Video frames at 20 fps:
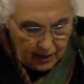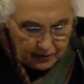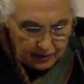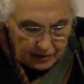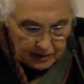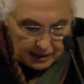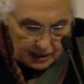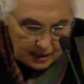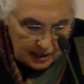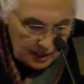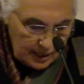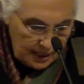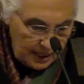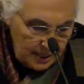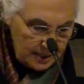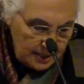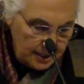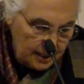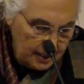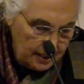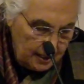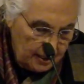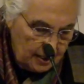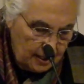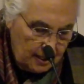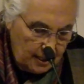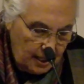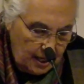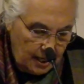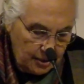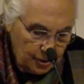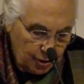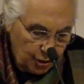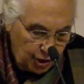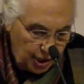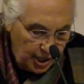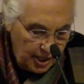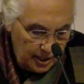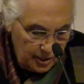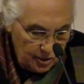that the state in India
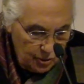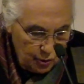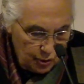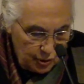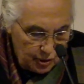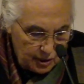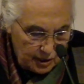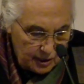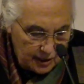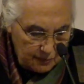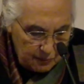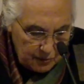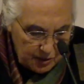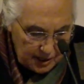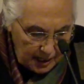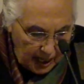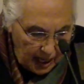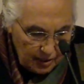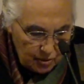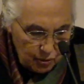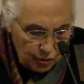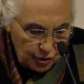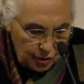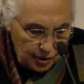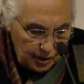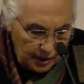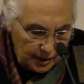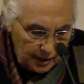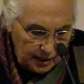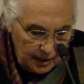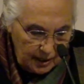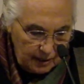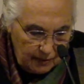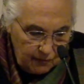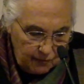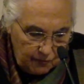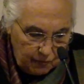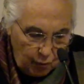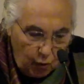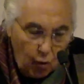changed substantially in
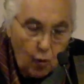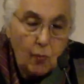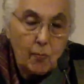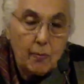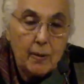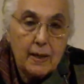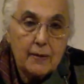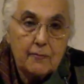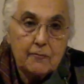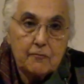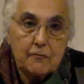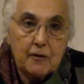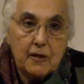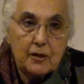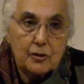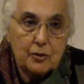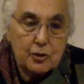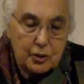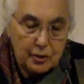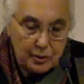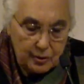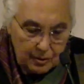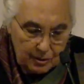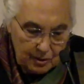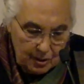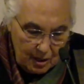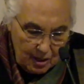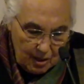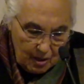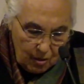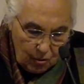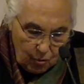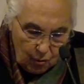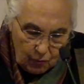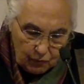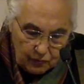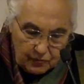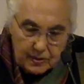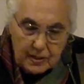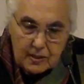form and function
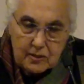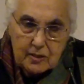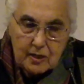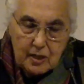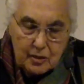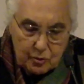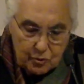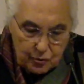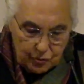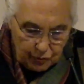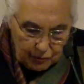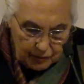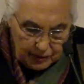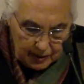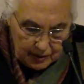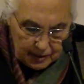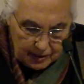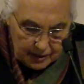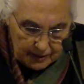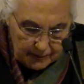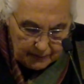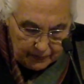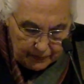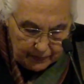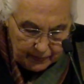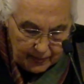over the centuries.